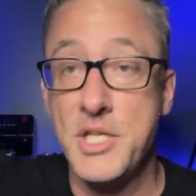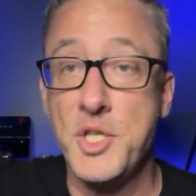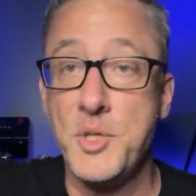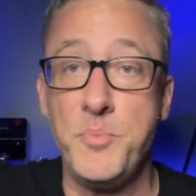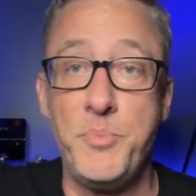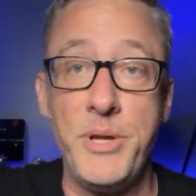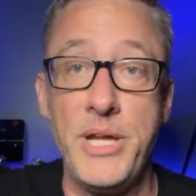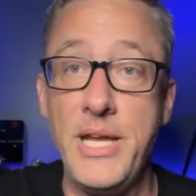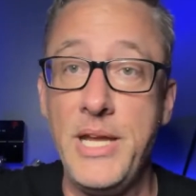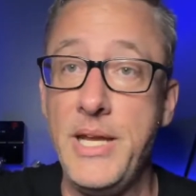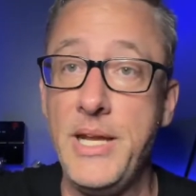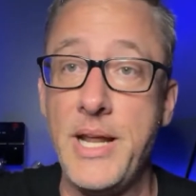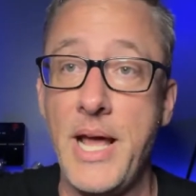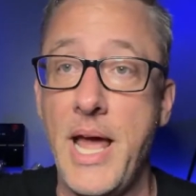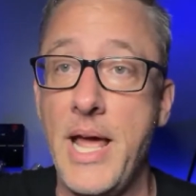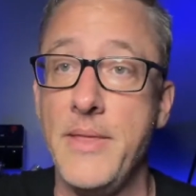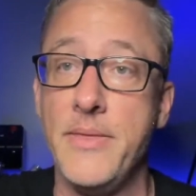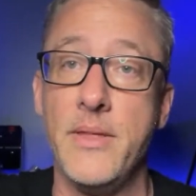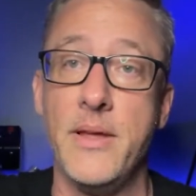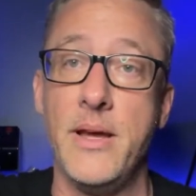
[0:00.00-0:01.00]
speed
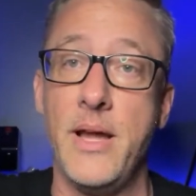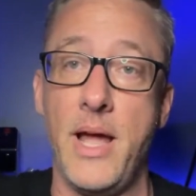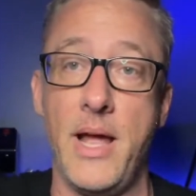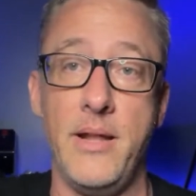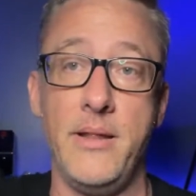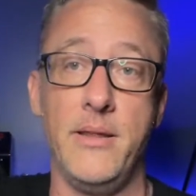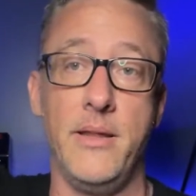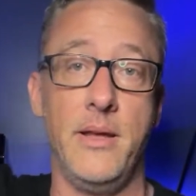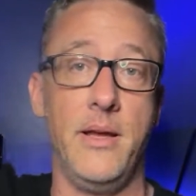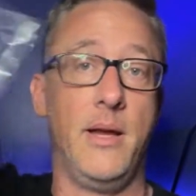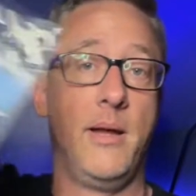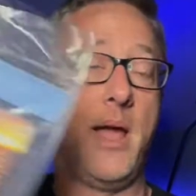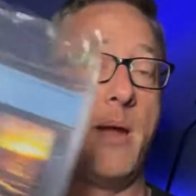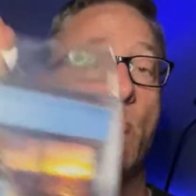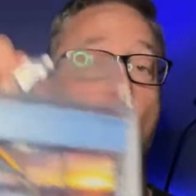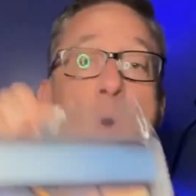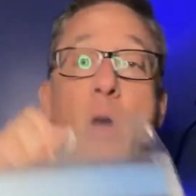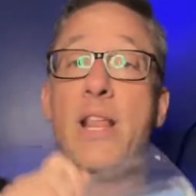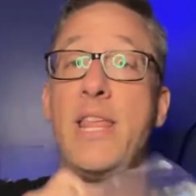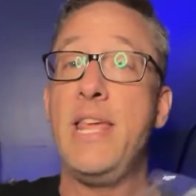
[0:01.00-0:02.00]
and
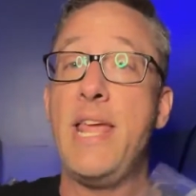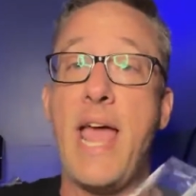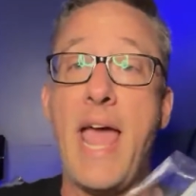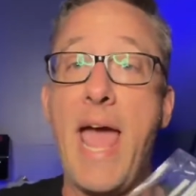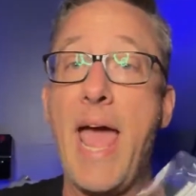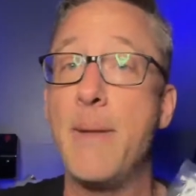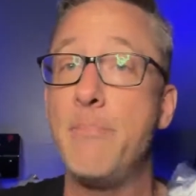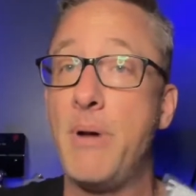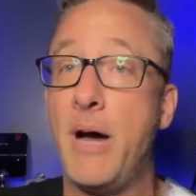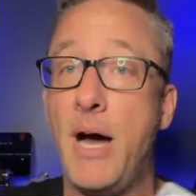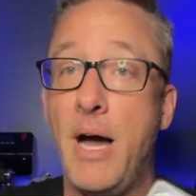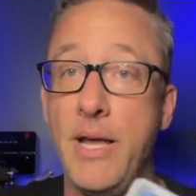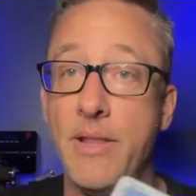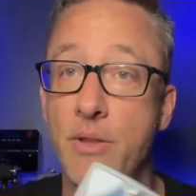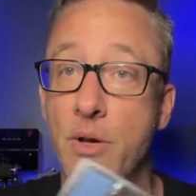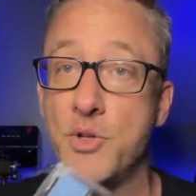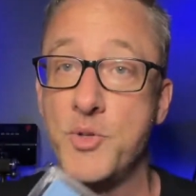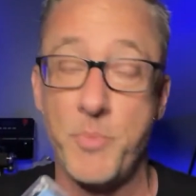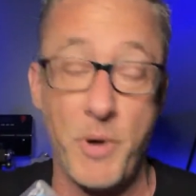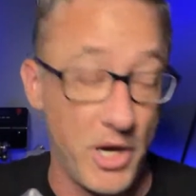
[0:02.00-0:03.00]
what he had behind
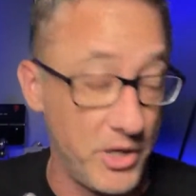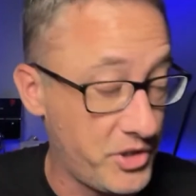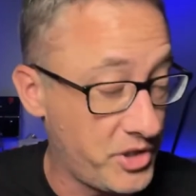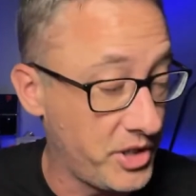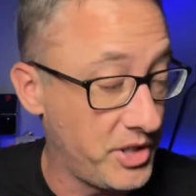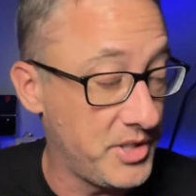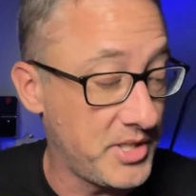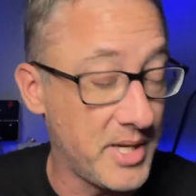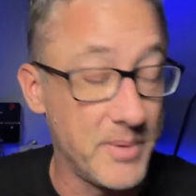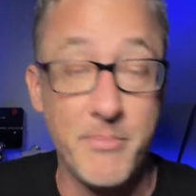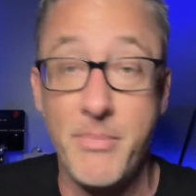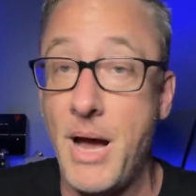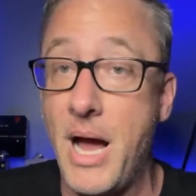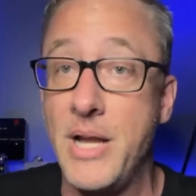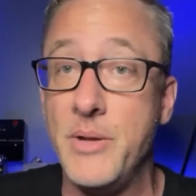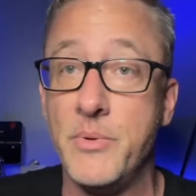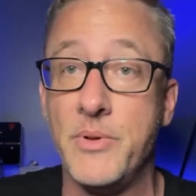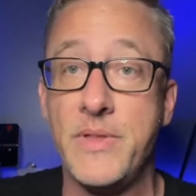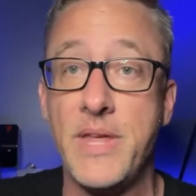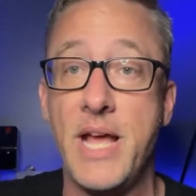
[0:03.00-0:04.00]
those punches,
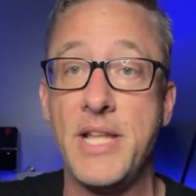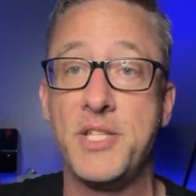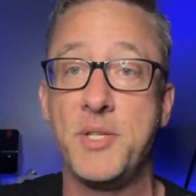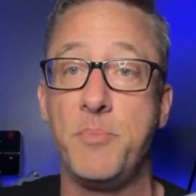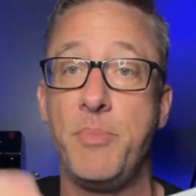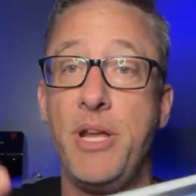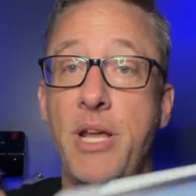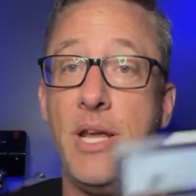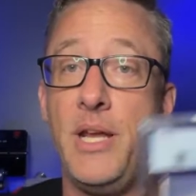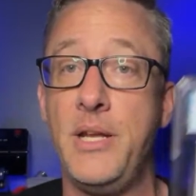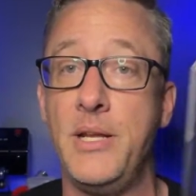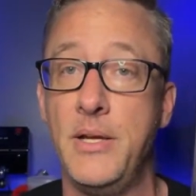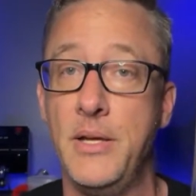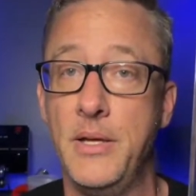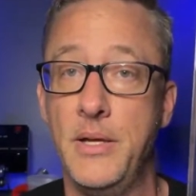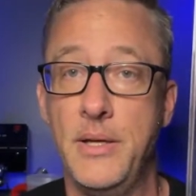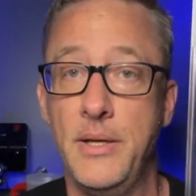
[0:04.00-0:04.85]
combined with that speed,